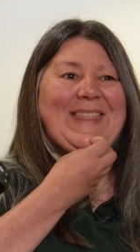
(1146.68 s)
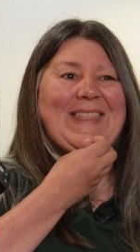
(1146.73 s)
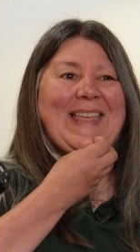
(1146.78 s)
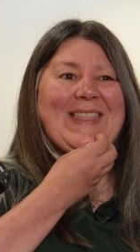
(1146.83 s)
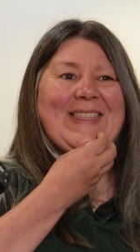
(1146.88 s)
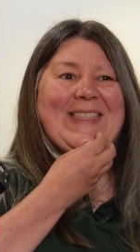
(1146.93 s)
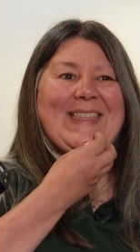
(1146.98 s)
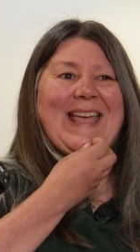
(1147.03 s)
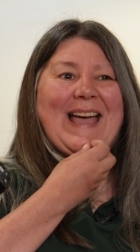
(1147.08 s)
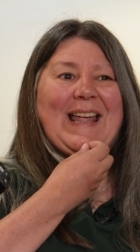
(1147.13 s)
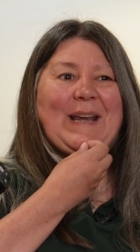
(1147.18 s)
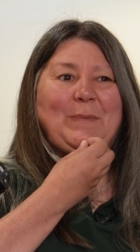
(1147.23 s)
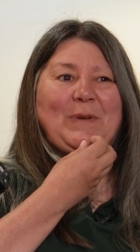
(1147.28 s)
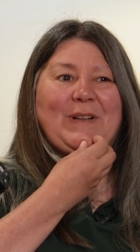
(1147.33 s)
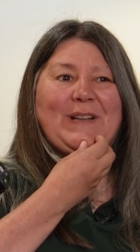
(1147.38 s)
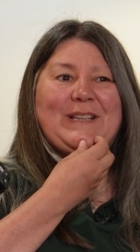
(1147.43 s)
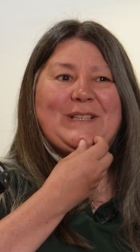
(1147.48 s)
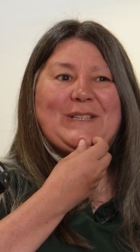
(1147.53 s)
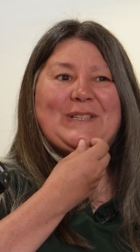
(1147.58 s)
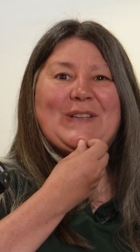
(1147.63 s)
And then the
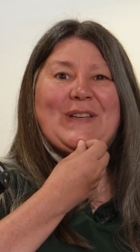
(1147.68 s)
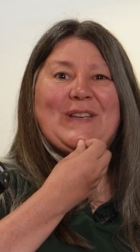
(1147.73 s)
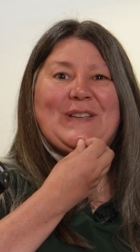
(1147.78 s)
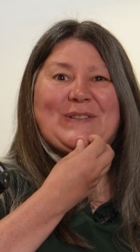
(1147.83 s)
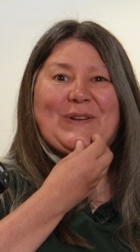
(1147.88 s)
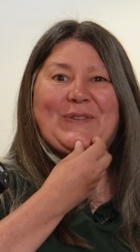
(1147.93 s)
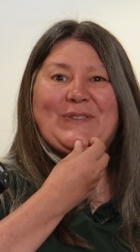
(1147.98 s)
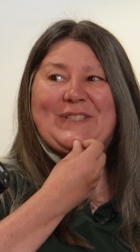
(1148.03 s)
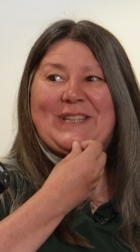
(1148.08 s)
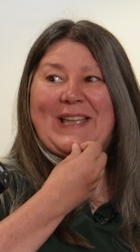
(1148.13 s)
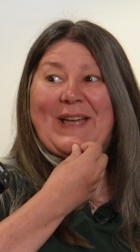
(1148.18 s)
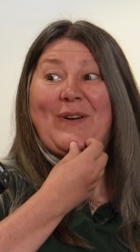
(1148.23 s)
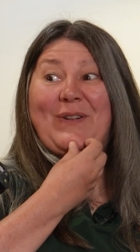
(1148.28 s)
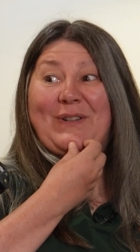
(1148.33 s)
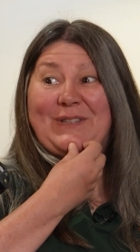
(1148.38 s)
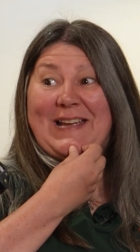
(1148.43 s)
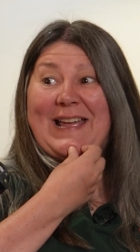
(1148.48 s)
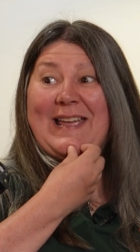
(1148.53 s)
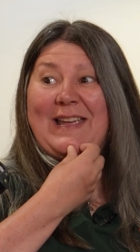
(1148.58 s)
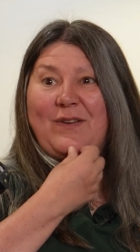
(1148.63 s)
animal is on set
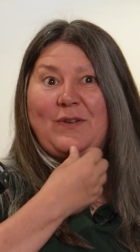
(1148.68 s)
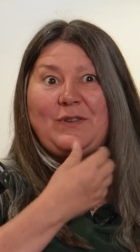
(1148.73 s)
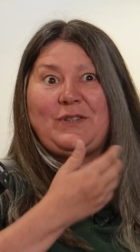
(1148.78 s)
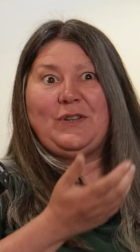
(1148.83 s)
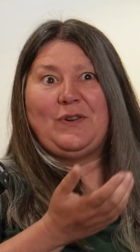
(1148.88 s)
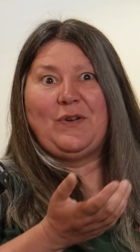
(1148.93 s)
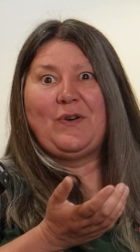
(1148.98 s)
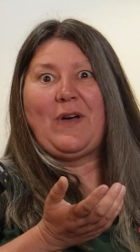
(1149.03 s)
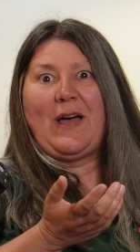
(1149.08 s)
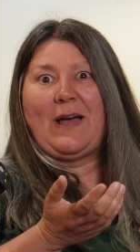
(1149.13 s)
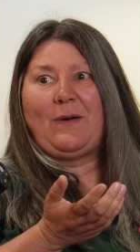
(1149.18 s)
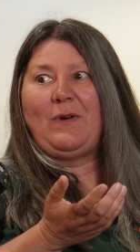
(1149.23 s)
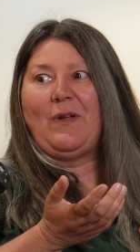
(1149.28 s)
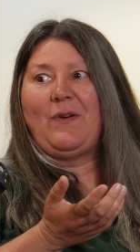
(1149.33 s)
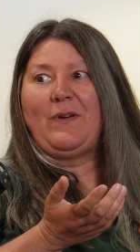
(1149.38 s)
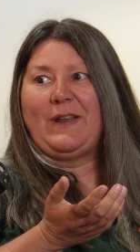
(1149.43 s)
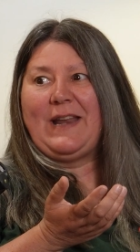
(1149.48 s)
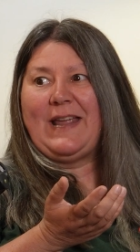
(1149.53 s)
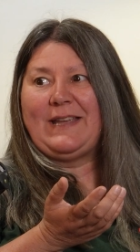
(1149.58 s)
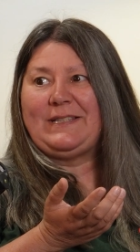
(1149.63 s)
all day, because you know how
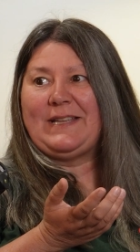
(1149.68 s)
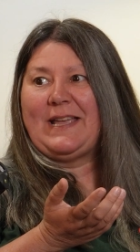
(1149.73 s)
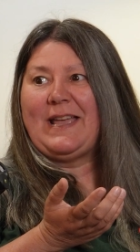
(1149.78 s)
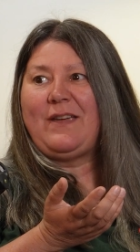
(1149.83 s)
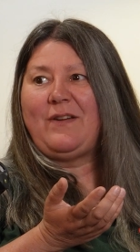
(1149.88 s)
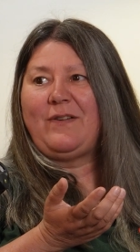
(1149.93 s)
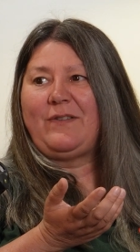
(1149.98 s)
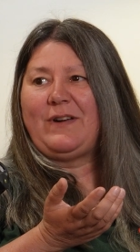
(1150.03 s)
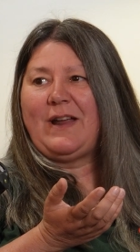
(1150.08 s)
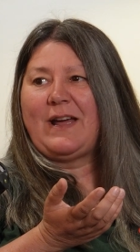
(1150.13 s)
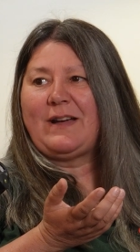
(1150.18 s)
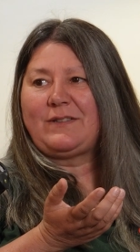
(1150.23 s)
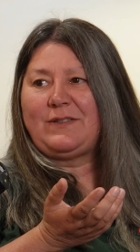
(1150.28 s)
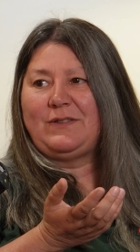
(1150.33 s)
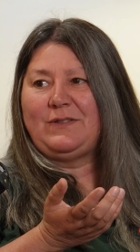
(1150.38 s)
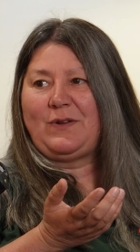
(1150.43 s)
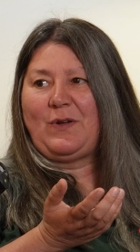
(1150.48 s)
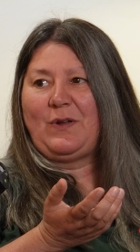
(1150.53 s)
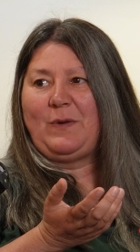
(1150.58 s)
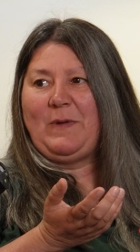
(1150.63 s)
long an SA or an
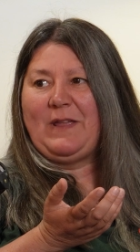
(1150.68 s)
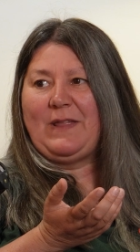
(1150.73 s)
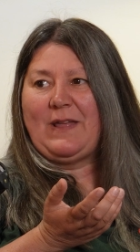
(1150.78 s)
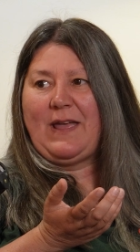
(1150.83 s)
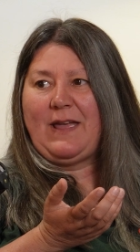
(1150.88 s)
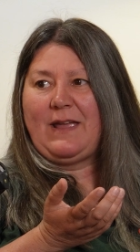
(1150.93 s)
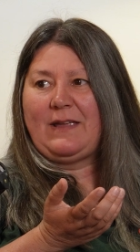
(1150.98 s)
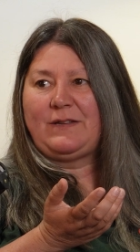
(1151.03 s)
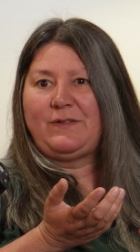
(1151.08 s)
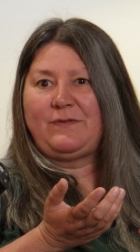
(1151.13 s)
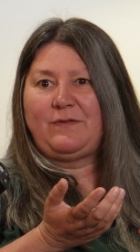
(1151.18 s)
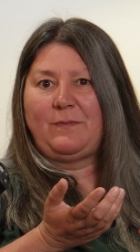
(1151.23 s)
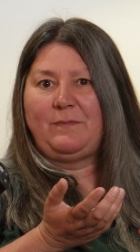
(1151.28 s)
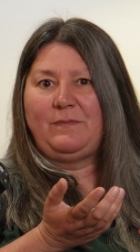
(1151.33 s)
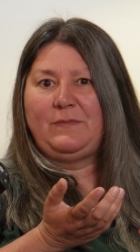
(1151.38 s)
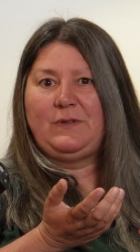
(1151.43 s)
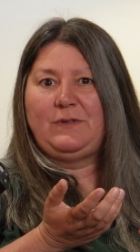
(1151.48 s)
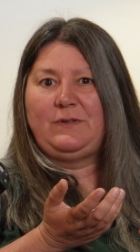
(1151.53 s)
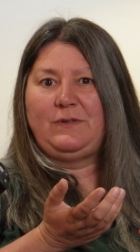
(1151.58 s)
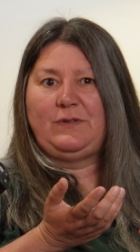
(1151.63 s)
actor's got to be there. It's
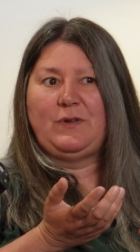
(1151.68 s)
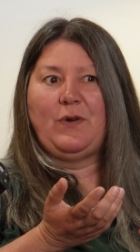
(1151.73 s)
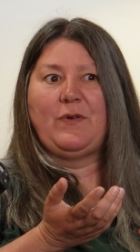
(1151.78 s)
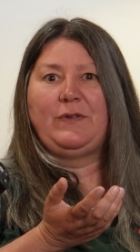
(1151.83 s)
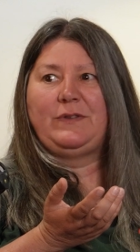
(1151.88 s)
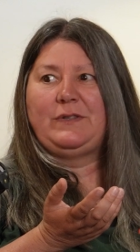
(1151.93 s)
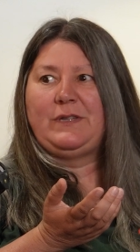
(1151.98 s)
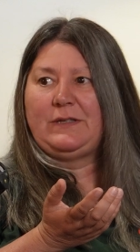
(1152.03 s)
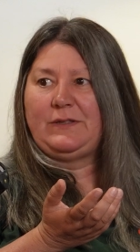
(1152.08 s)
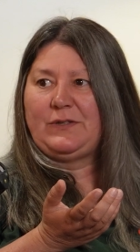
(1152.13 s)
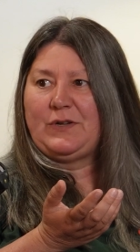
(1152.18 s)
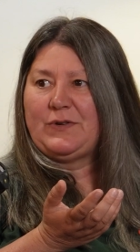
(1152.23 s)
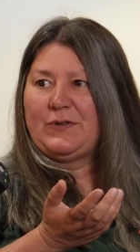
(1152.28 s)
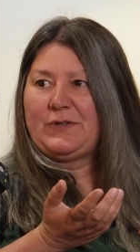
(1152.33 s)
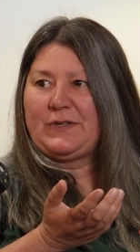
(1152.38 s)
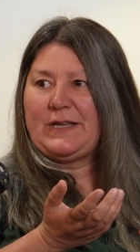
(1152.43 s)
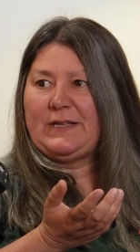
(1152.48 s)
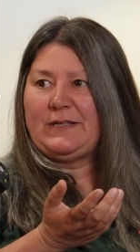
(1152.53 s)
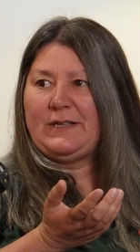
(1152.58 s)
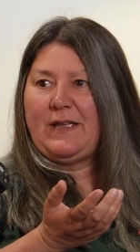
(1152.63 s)
from dawn till
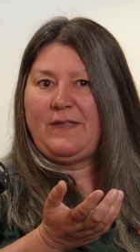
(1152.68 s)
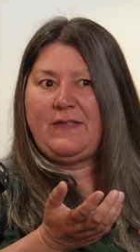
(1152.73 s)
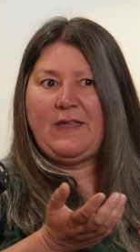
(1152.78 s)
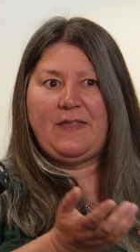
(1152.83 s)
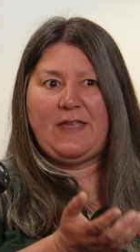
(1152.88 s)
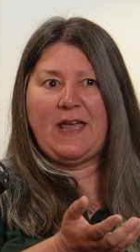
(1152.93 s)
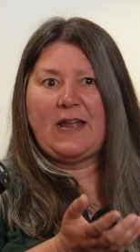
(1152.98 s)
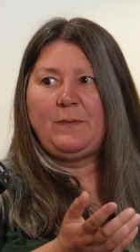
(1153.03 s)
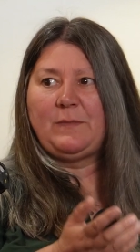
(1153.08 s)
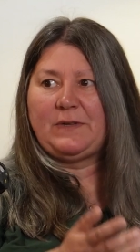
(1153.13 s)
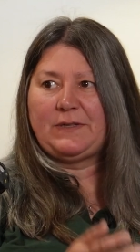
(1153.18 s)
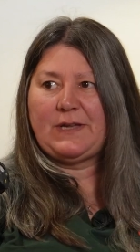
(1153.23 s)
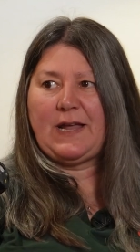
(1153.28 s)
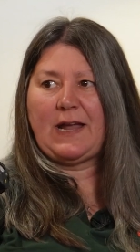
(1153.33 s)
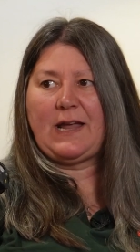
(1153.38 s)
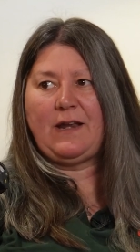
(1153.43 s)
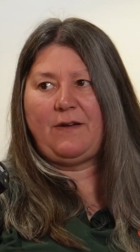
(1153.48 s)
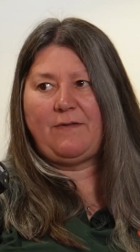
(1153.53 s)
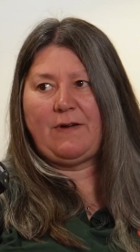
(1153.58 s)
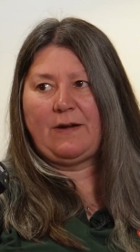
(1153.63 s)
dusk, isn't it? And then the animal's
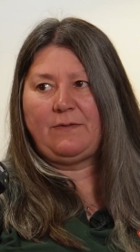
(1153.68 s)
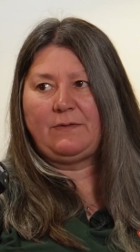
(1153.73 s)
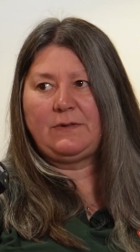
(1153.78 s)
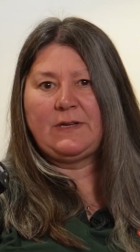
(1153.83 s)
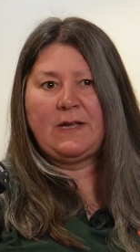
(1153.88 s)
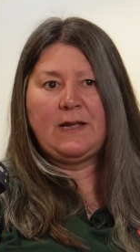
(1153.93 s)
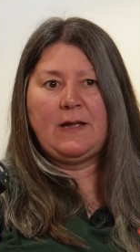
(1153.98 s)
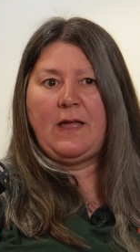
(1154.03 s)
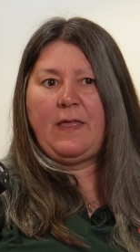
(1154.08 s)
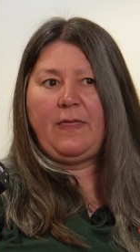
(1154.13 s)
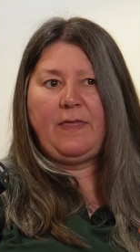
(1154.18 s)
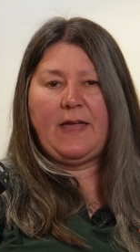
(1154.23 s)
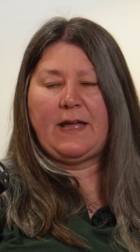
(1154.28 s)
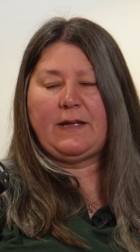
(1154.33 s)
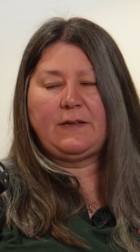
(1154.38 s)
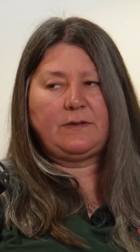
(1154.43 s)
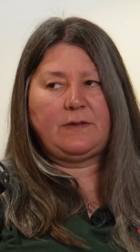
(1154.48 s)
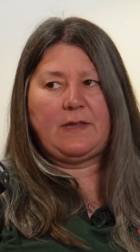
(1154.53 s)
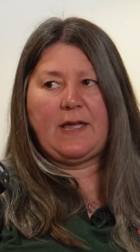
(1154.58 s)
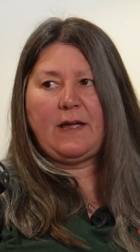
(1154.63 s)
hanging around.
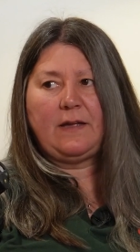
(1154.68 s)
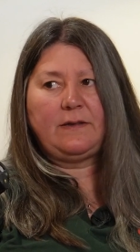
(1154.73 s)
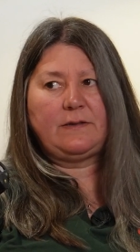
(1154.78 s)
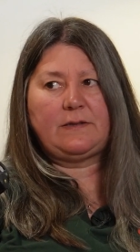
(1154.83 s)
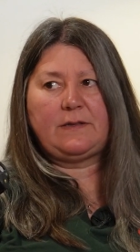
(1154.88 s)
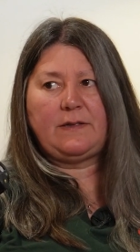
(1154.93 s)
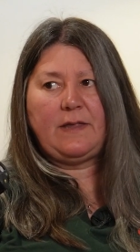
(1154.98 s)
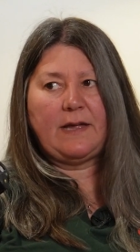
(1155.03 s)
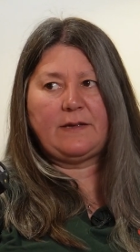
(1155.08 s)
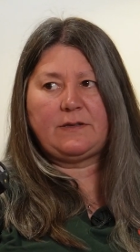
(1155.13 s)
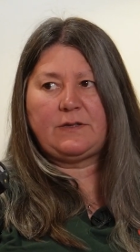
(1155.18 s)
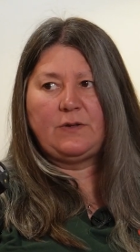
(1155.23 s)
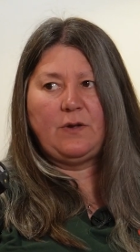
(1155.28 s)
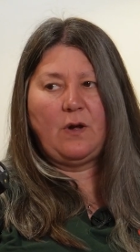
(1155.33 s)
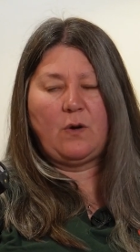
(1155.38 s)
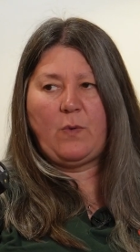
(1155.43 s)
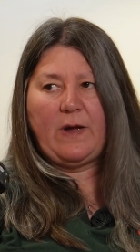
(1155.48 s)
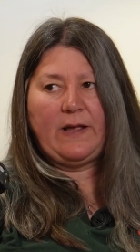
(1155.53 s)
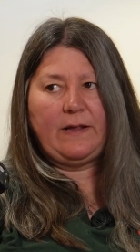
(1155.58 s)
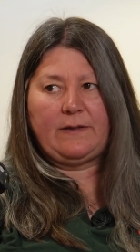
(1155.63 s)
That's
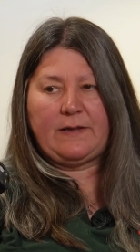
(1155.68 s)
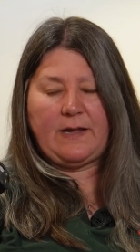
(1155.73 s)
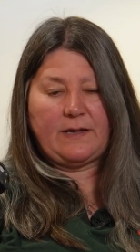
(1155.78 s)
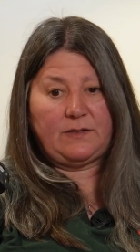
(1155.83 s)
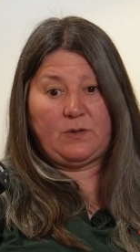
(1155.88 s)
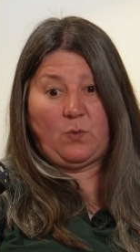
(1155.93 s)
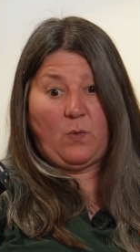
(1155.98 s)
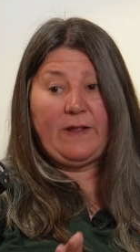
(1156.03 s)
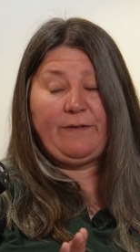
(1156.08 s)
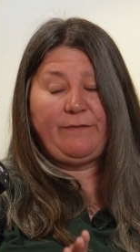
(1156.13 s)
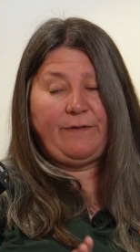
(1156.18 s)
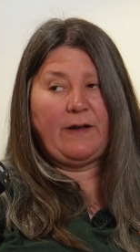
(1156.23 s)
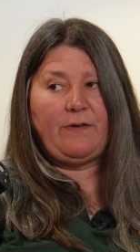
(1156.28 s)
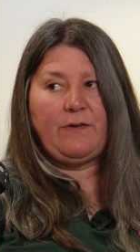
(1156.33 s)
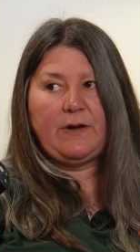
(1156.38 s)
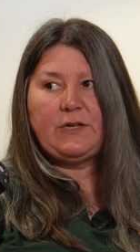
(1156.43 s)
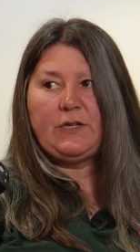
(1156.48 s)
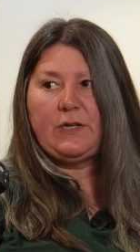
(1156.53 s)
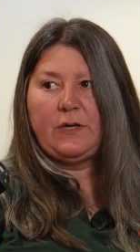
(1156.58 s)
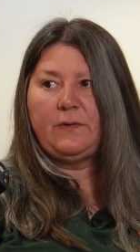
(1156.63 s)
a
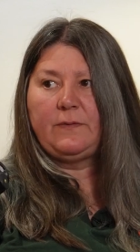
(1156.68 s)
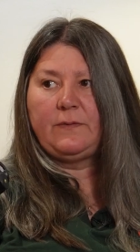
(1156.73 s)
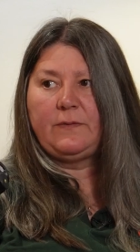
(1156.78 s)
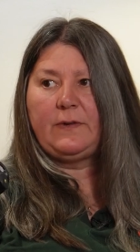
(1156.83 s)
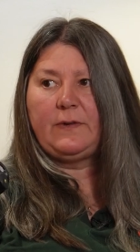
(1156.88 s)
welfare issue.